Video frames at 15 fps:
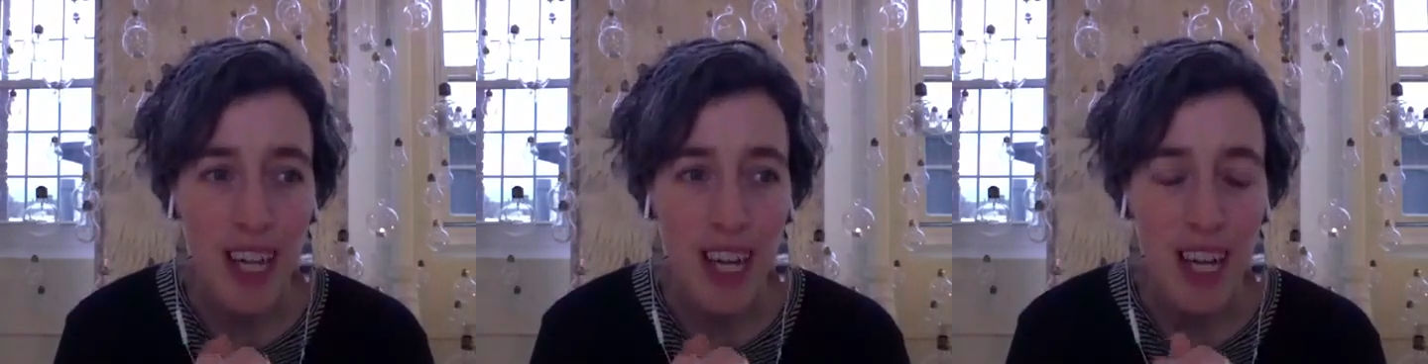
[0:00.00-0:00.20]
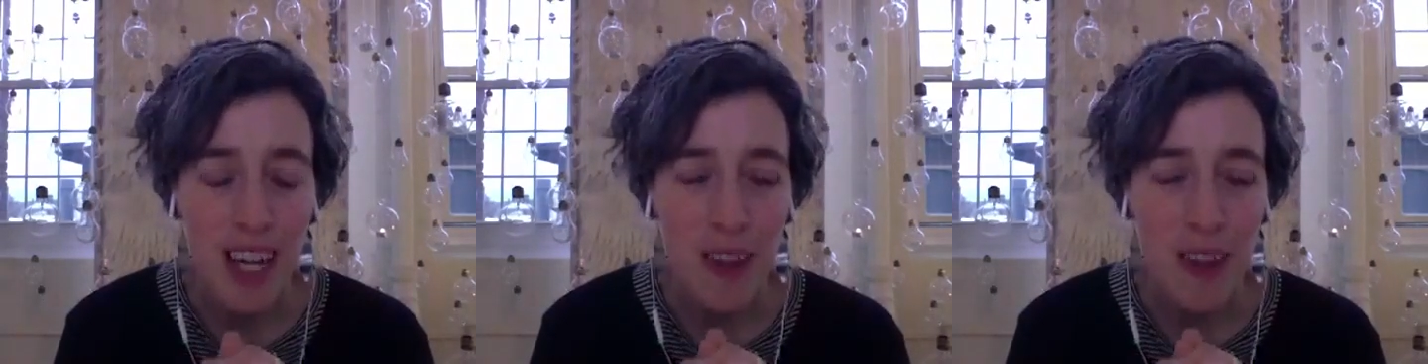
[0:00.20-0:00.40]

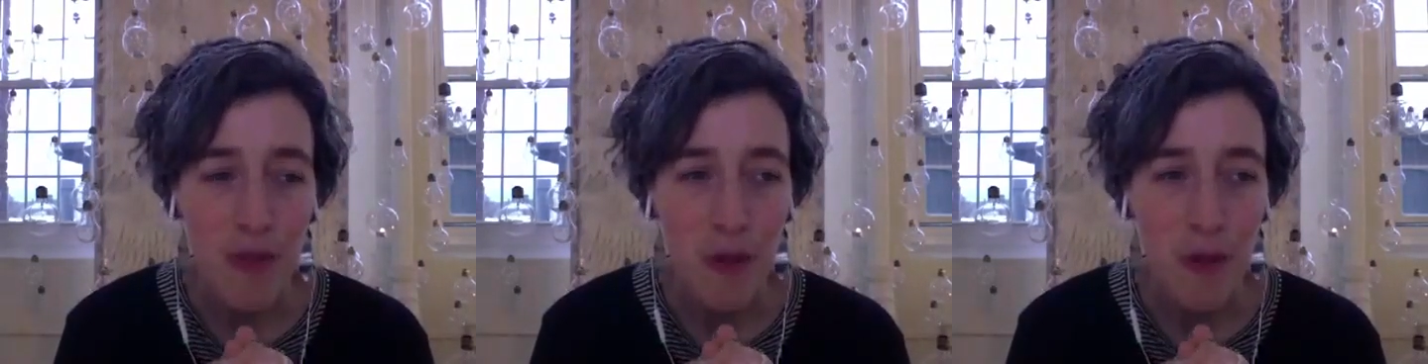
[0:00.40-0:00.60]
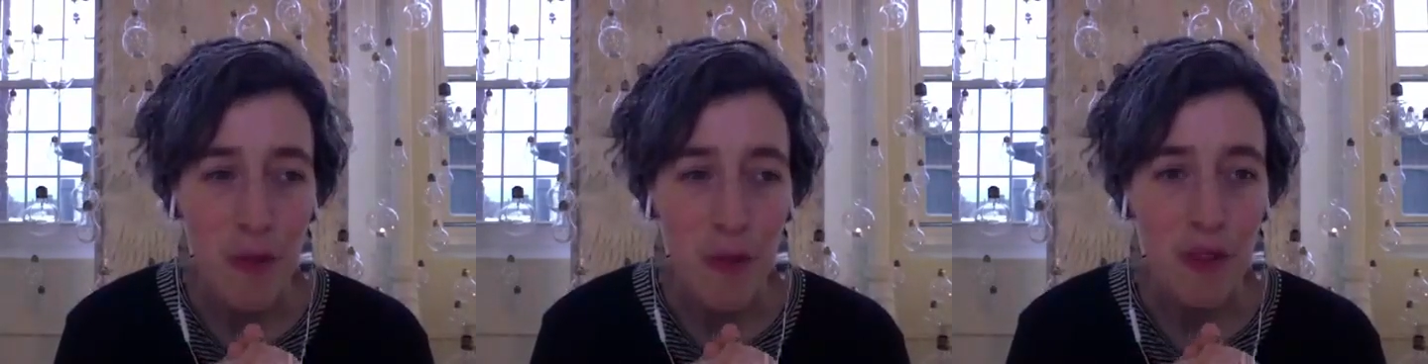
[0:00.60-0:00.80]
in the
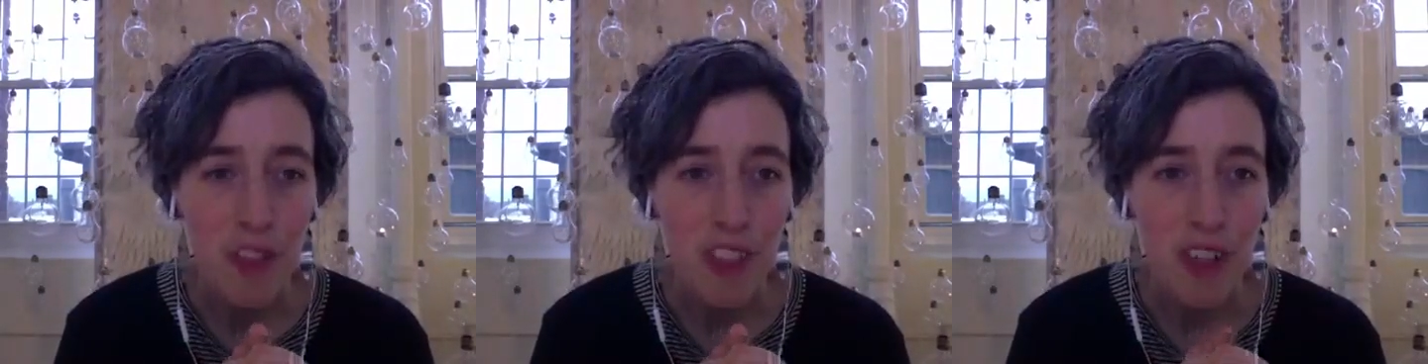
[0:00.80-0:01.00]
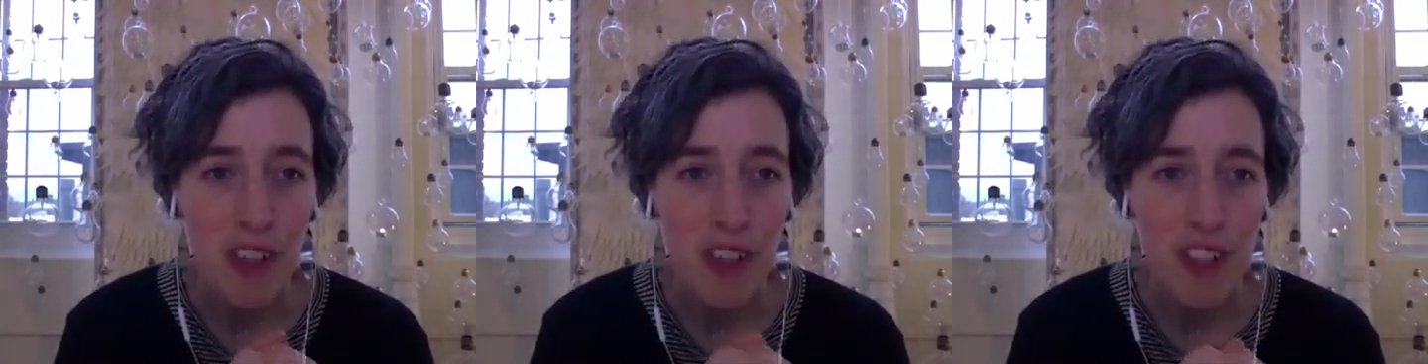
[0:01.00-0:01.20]
form of a
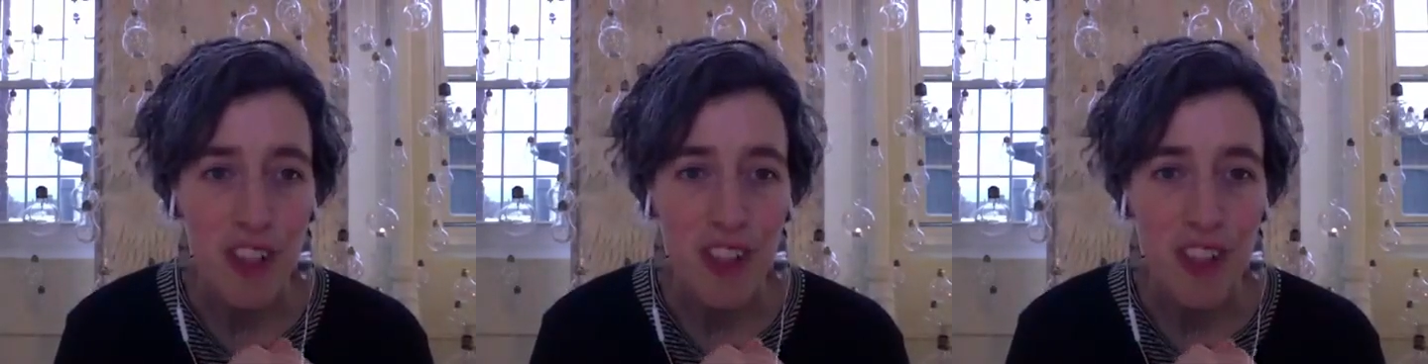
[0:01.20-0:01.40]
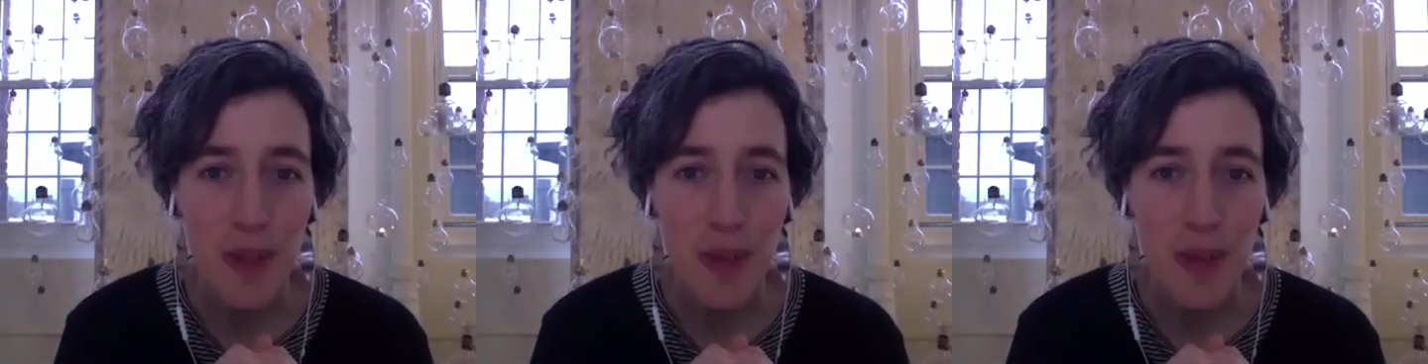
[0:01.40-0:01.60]
large
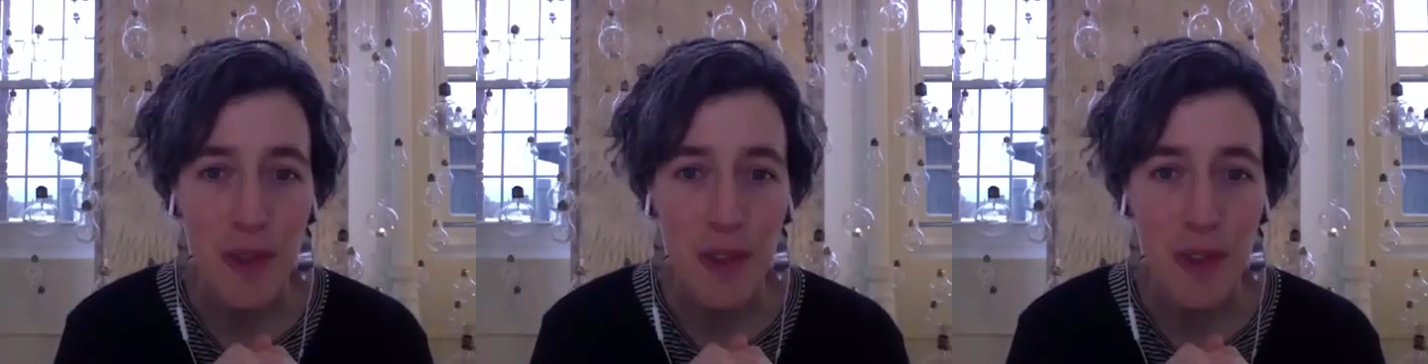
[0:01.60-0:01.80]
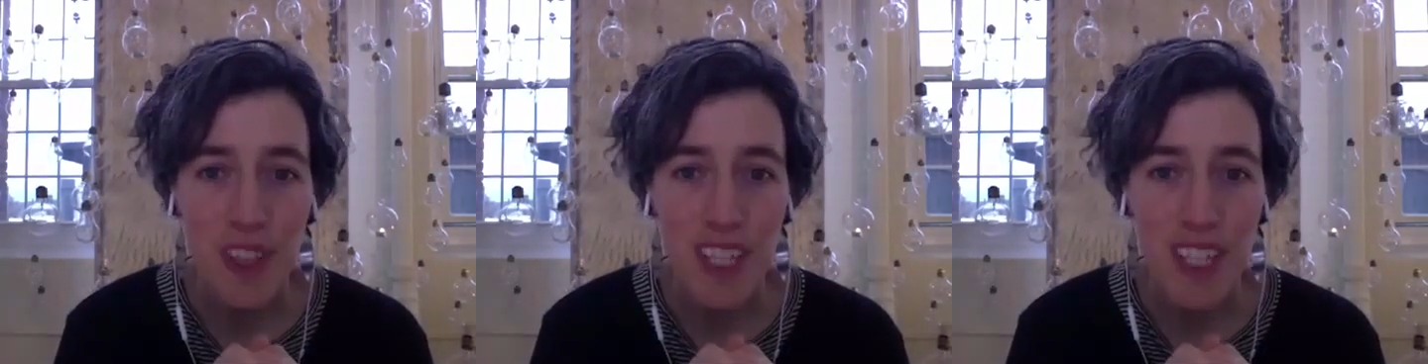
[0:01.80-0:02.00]

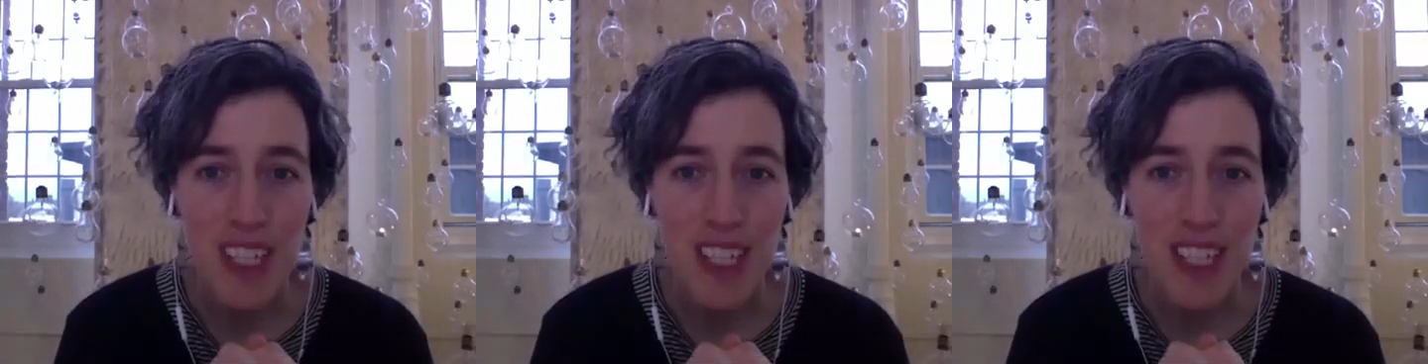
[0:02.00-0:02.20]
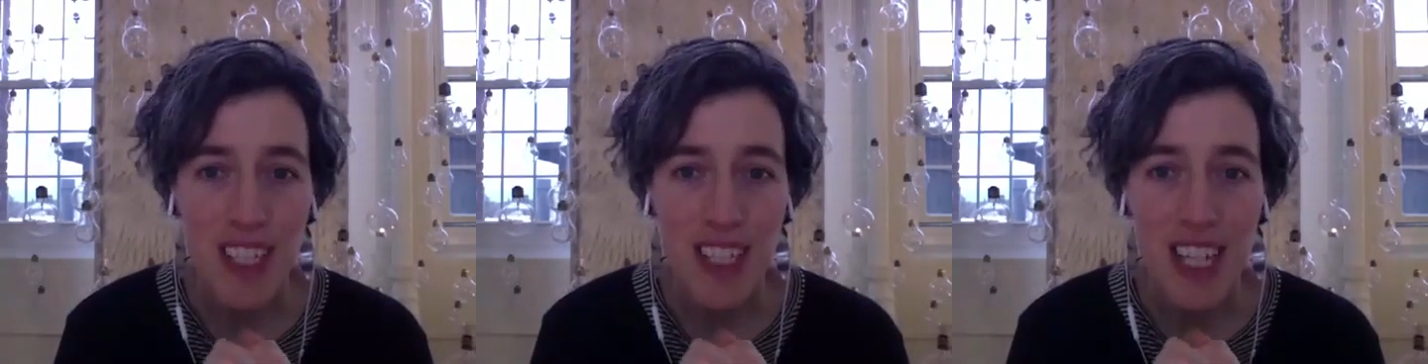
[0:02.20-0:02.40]
sculptural
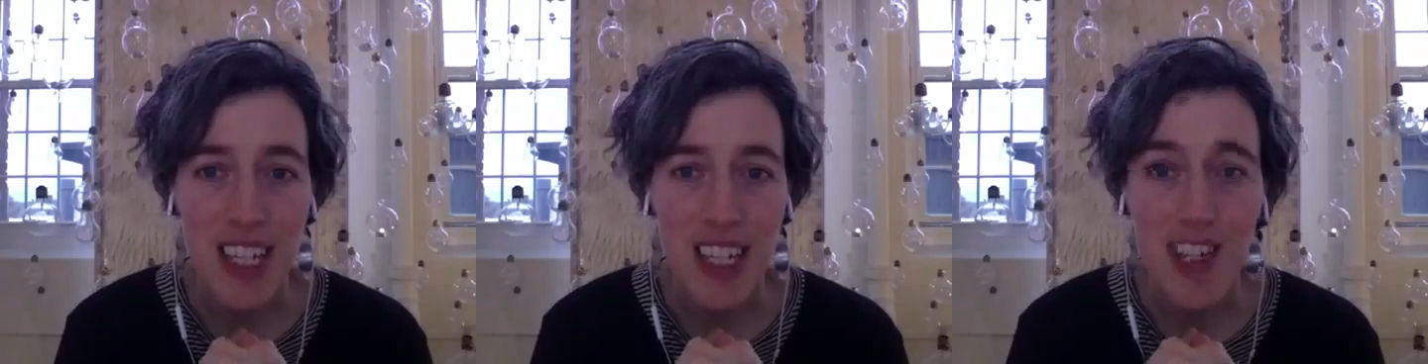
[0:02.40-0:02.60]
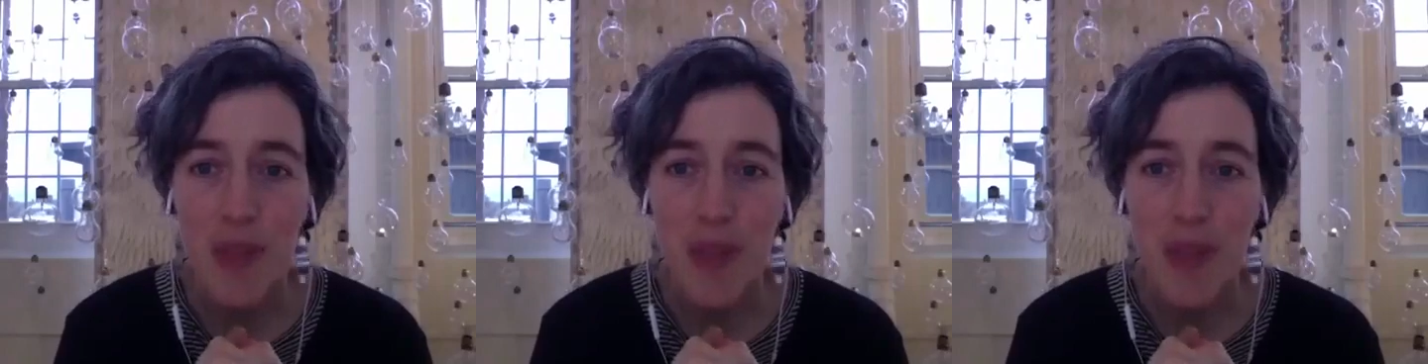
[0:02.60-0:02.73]
installation,